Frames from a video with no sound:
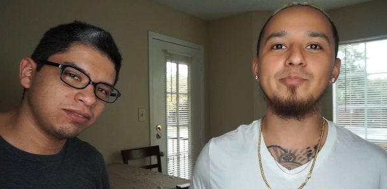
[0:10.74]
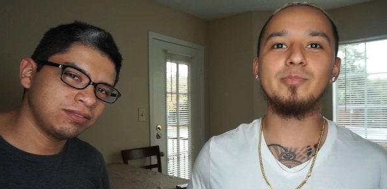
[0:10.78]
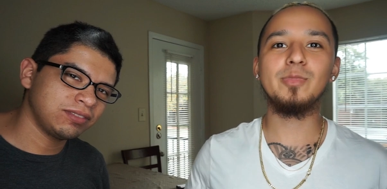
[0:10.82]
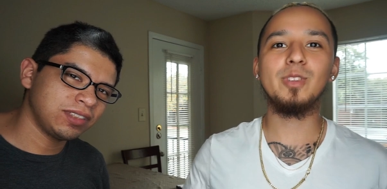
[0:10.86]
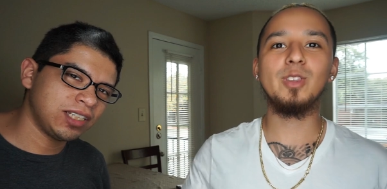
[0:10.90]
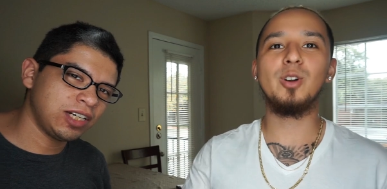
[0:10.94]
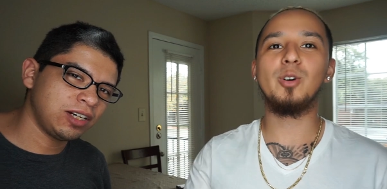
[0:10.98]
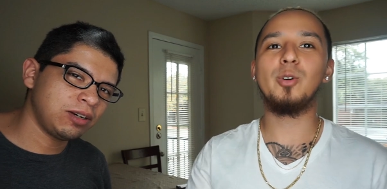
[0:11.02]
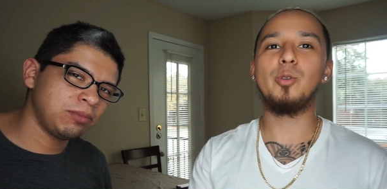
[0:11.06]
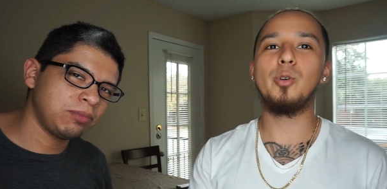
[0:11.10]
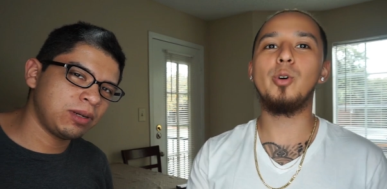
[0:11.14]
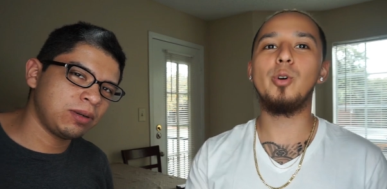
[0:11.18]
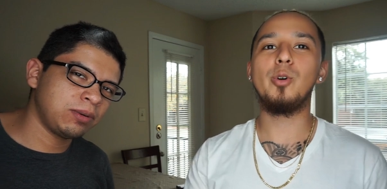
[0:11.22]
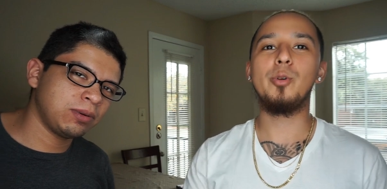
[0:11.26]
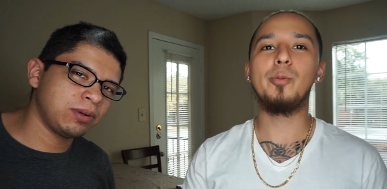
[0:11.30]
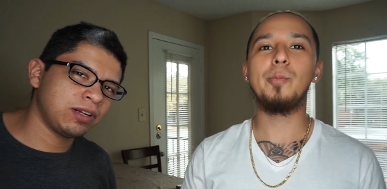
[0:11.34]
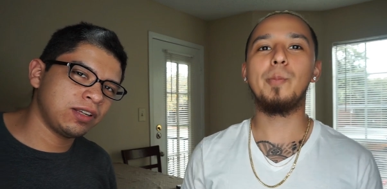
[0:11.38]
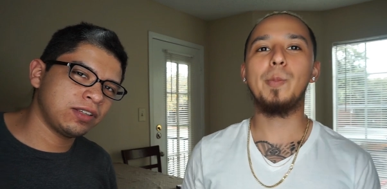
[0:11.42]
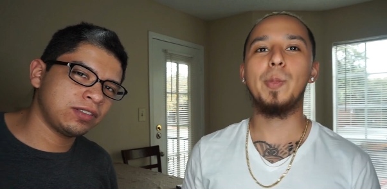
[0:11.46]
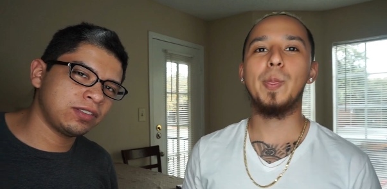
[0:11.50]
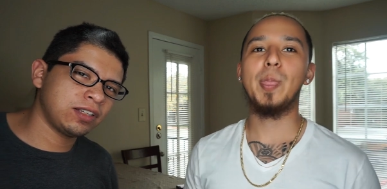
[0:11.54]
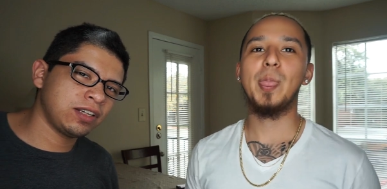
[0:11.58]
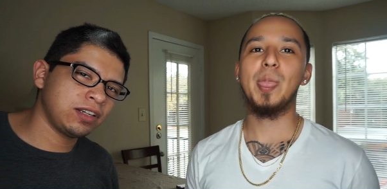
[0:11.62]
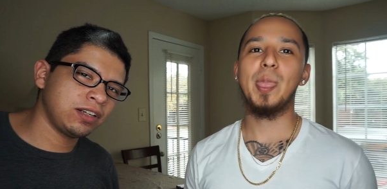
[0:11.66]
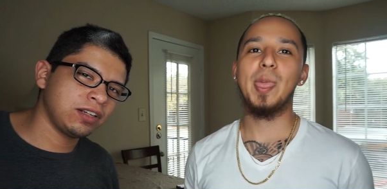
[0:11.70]
Speaker 1: I hope everyone has
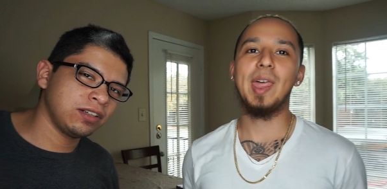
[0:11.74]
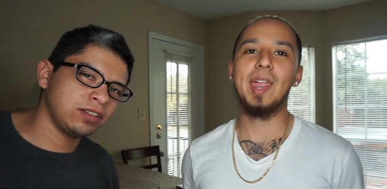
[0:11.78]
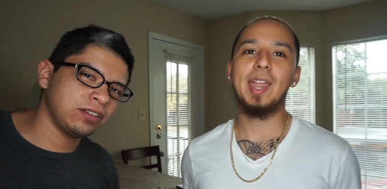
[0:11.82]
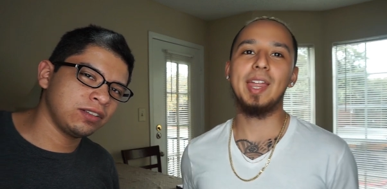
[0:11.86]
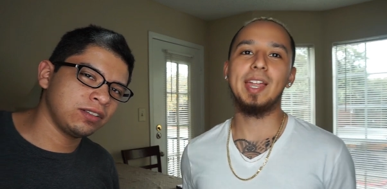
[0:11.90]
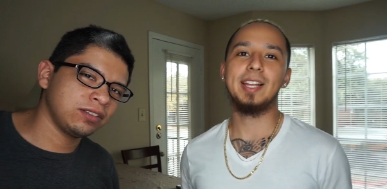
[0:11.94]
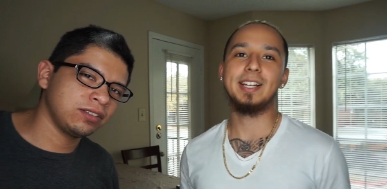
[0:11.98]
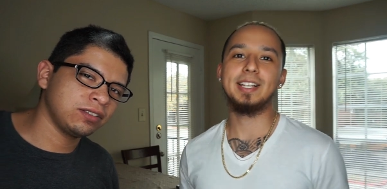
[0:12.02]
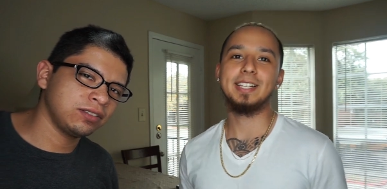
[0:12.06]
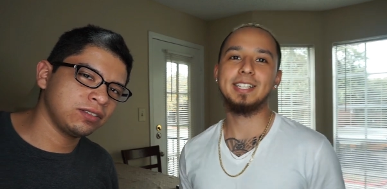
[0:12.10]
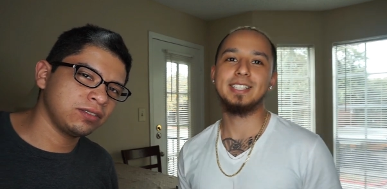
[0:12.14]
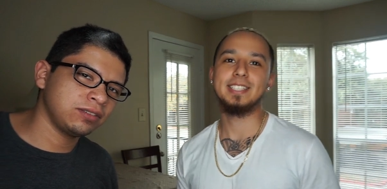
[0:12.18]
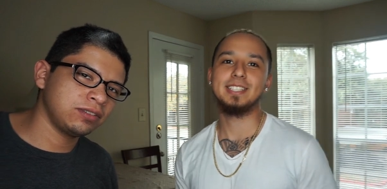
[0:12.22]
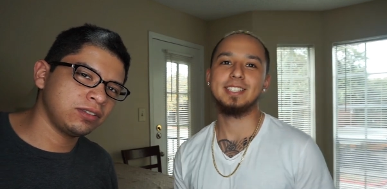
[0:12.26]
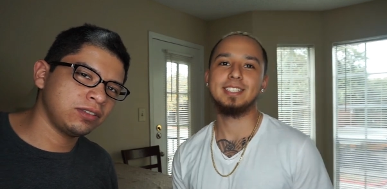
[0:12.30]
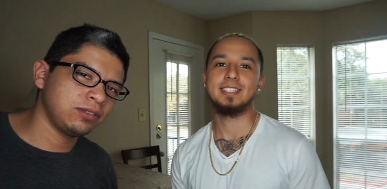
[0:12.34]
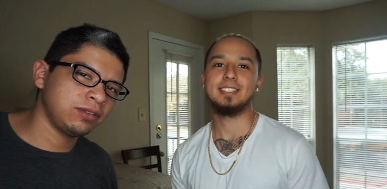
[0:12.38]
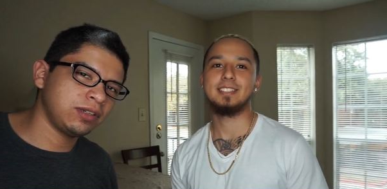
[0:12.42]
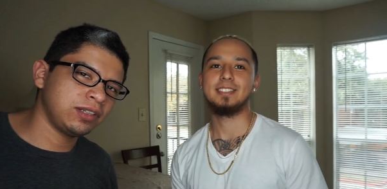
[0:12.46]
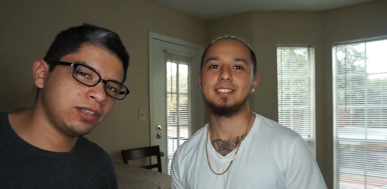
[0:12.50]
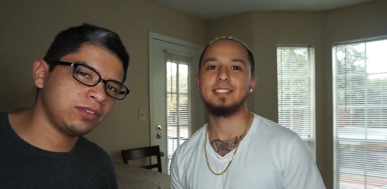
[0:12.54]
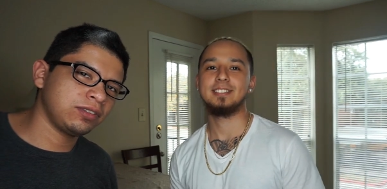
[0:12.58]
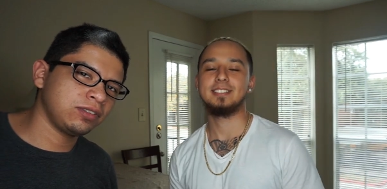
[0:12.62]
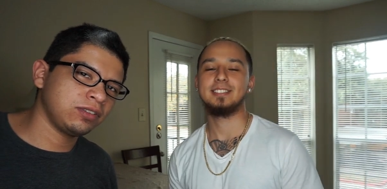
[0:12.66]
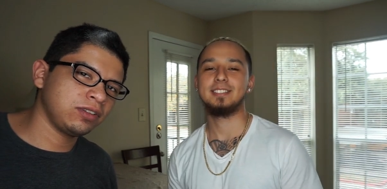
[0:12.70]
had a great
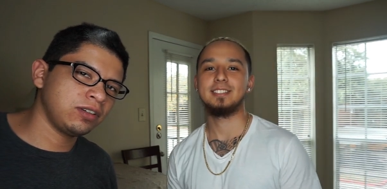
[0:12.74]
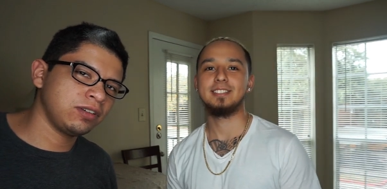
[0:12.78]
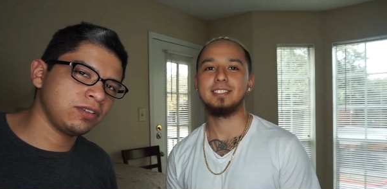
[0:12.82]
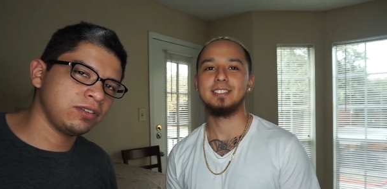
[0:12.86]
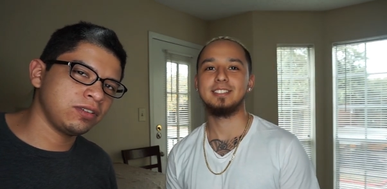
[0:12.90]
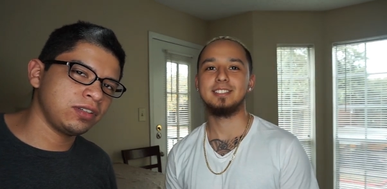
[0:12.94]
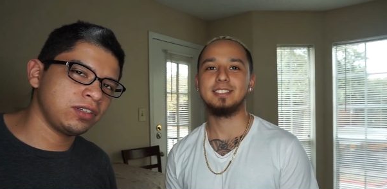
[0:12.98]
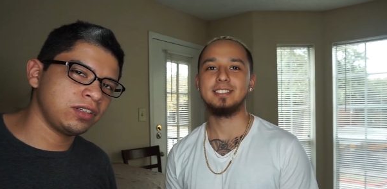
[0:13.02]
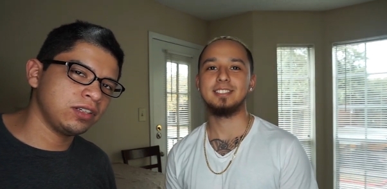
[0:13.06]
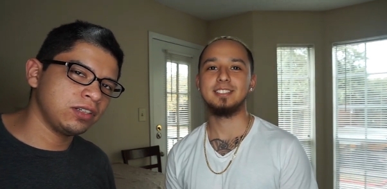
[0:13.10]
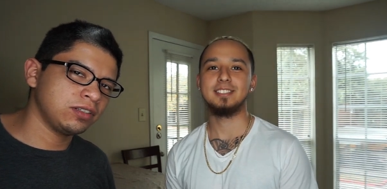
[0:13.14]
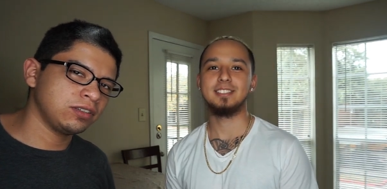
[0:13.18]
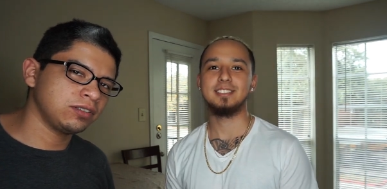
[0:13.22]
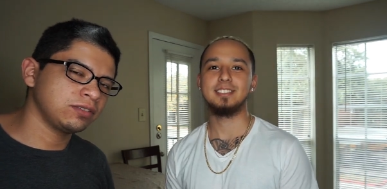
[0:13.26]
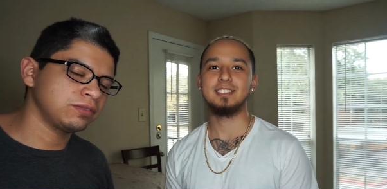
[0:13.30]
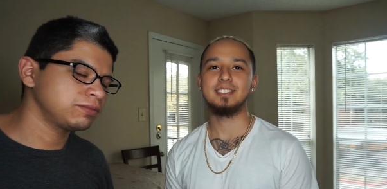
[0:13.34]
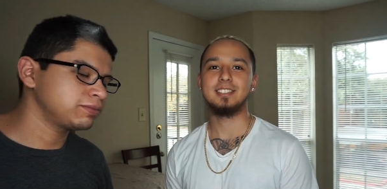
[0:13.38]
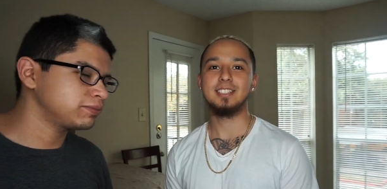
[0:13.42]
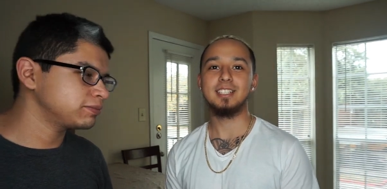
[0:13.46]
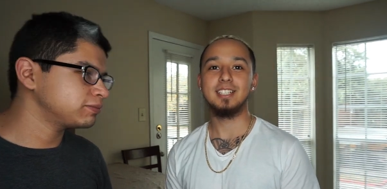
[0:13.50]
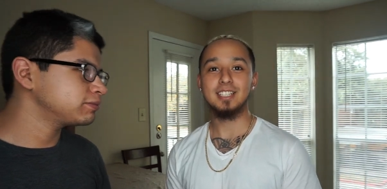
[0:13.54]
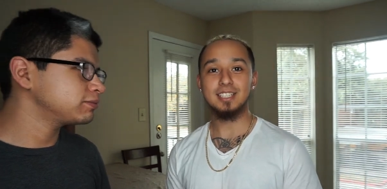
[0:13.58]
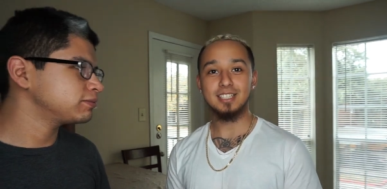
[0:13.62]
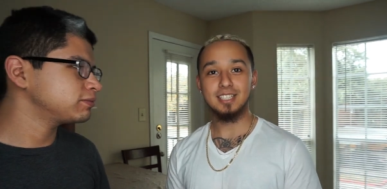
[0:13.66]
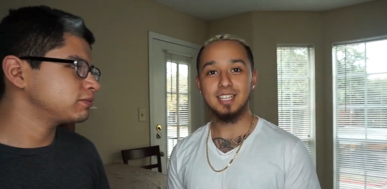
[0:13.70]
start of the year.
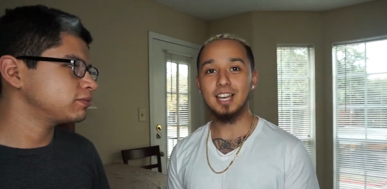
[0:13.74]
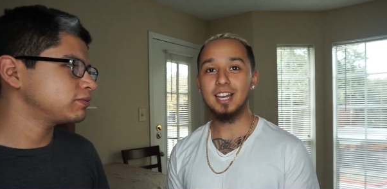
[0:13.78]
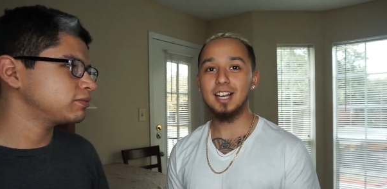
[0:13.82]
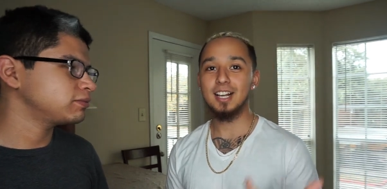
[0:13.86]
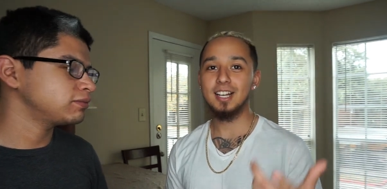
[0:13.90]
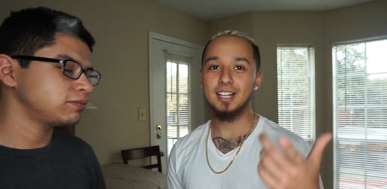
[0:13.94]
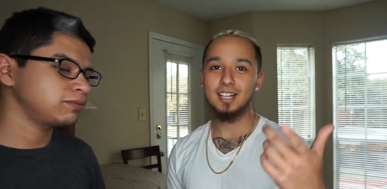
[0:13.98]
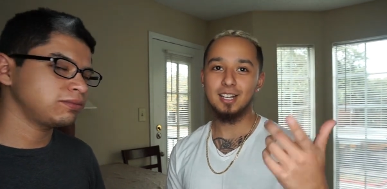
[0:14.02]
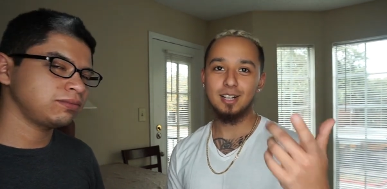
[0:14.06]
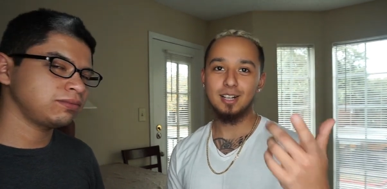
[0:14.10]
Yeah,